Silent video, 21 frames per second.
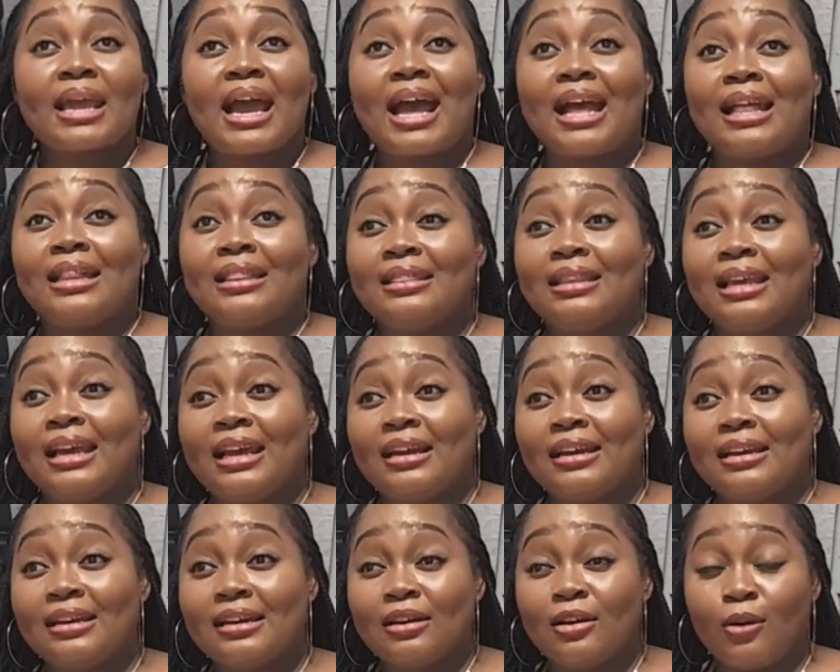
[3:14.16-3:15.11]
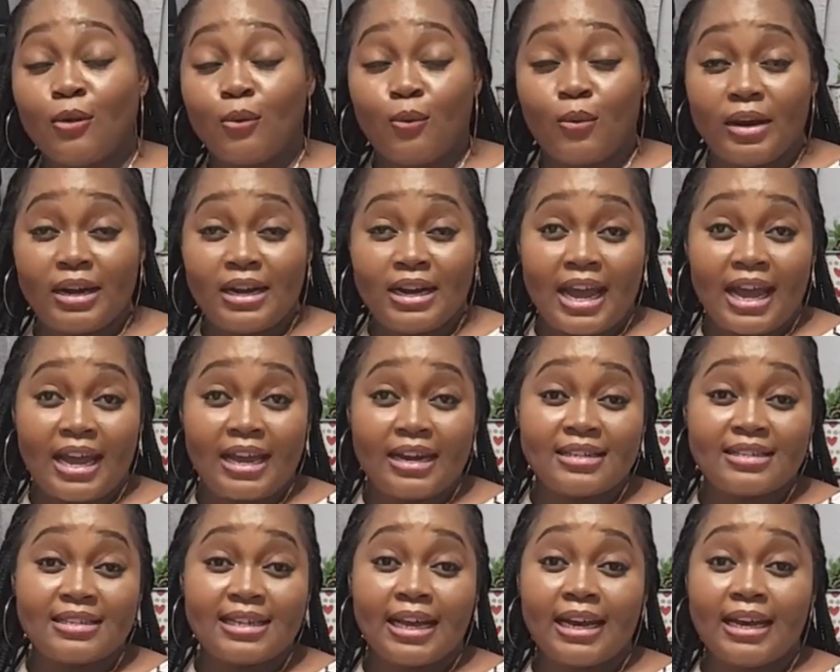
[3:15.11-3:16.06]
And then when I
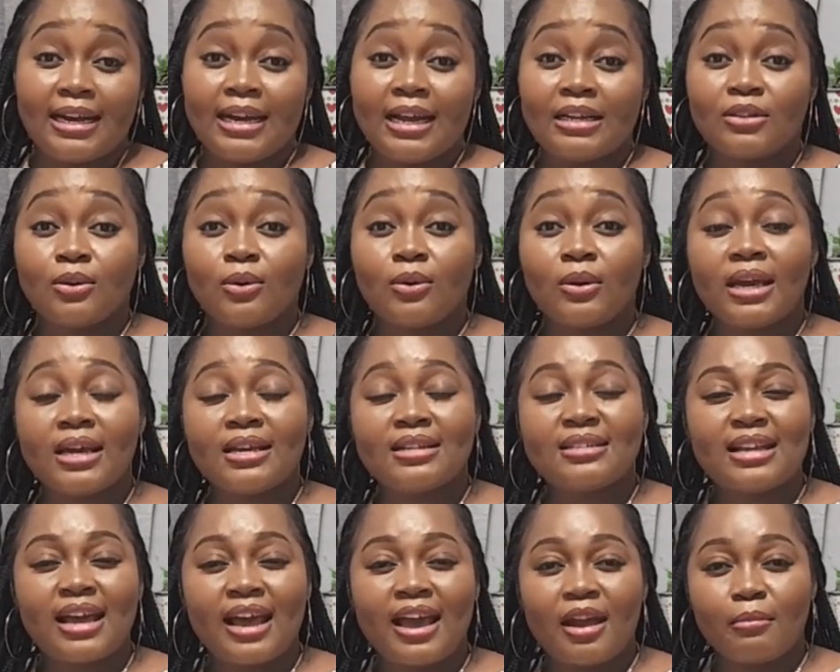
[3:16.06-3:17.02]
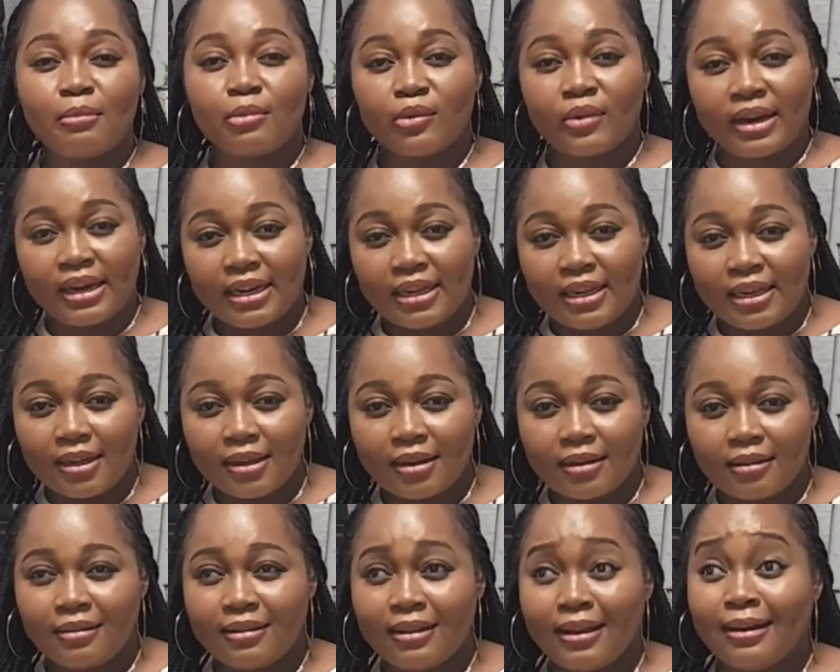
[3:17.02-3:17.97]
decided that, oh yes, I am ready,
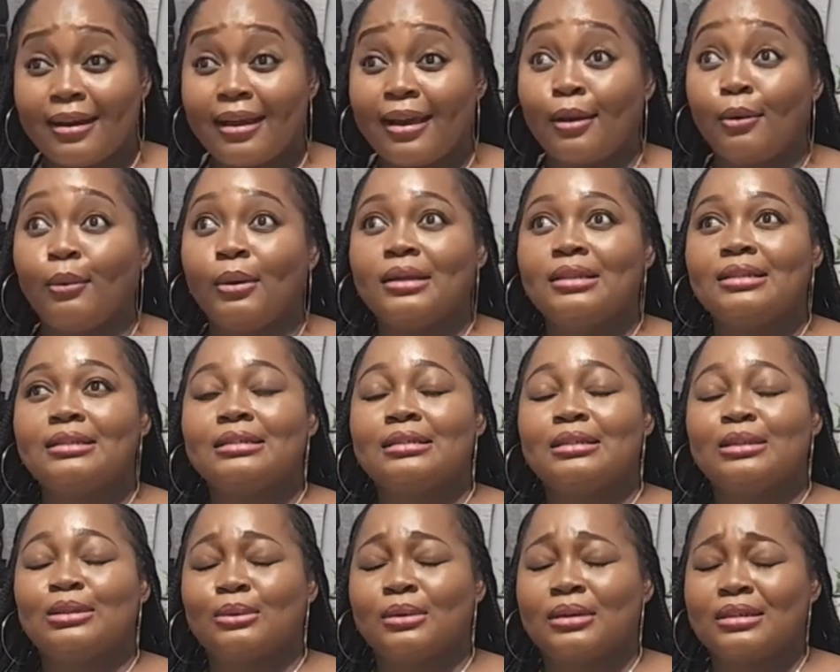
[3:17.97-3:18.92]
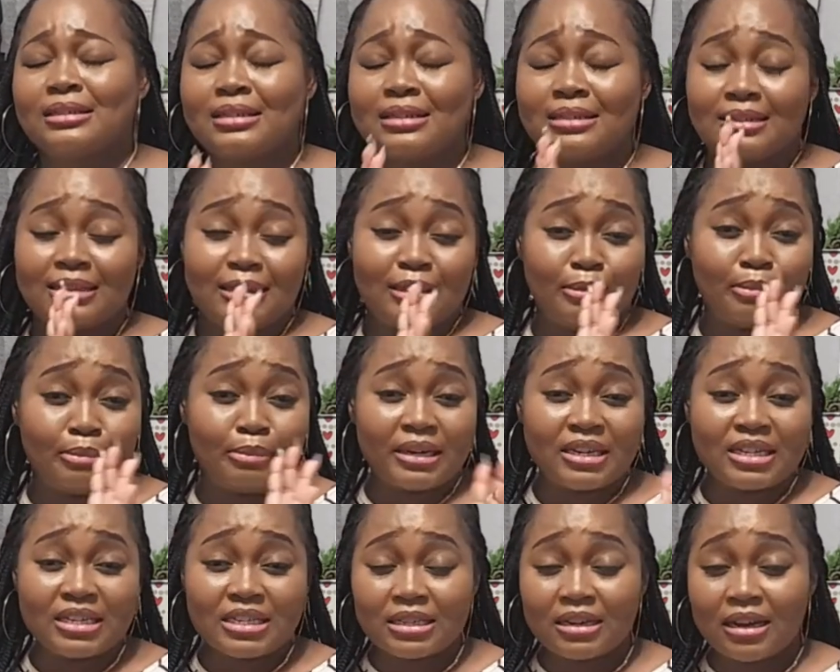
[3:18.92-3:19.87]
then I went into a state of
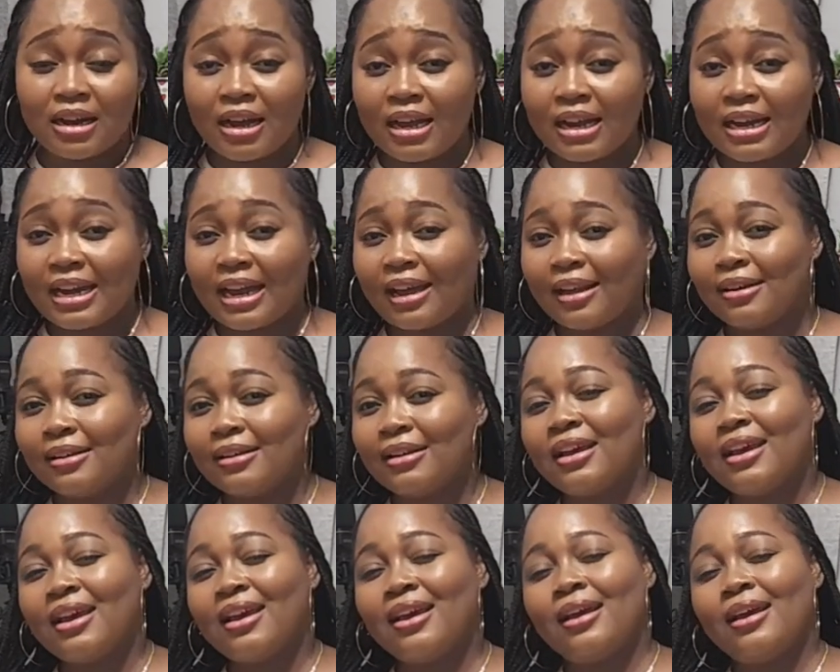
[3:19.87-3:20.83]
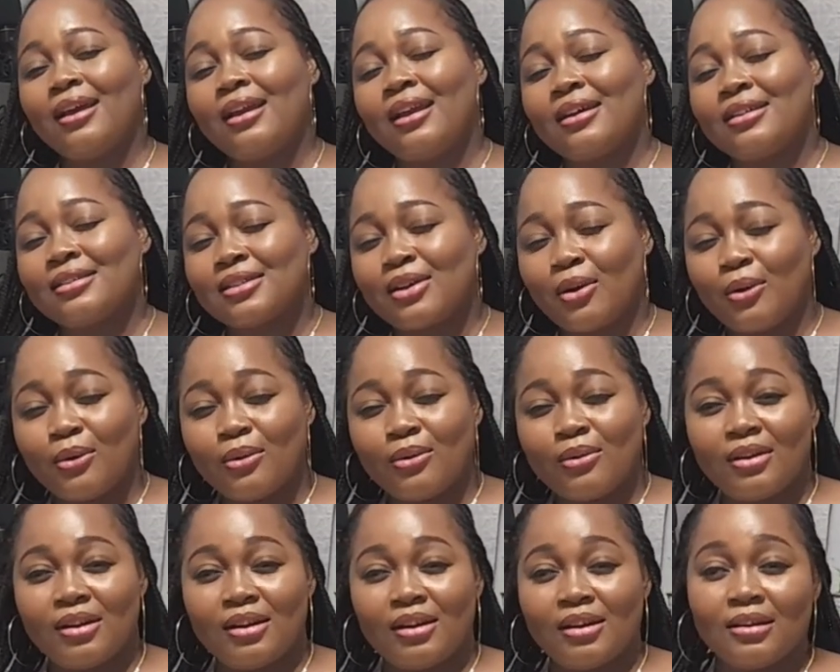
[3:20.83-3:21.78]
depression and that's a
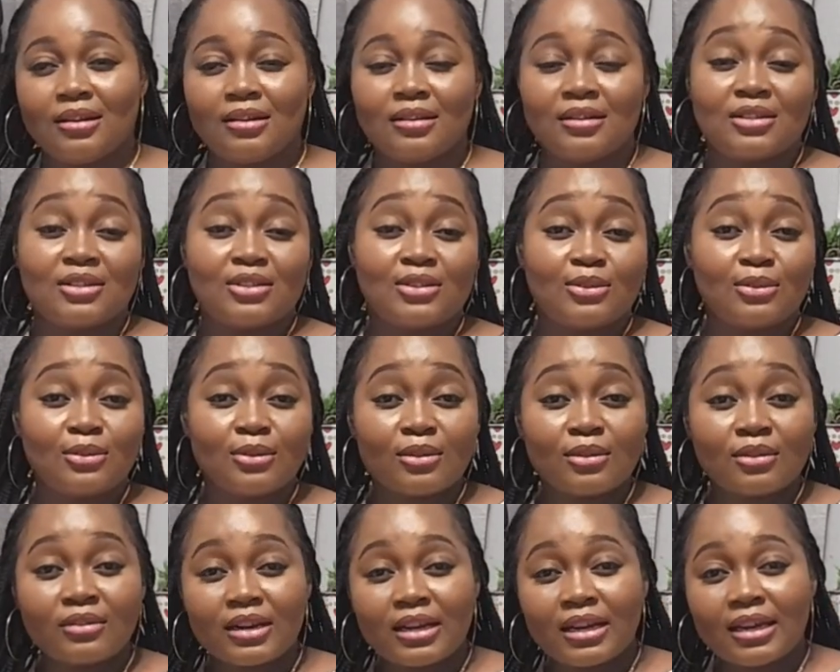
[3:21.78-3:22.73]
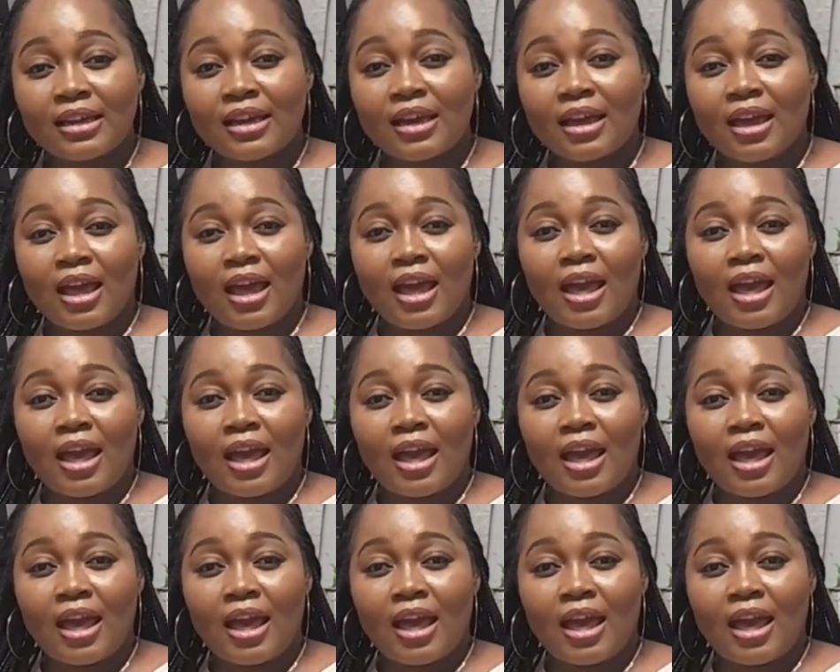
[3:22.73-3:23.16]
whole another story.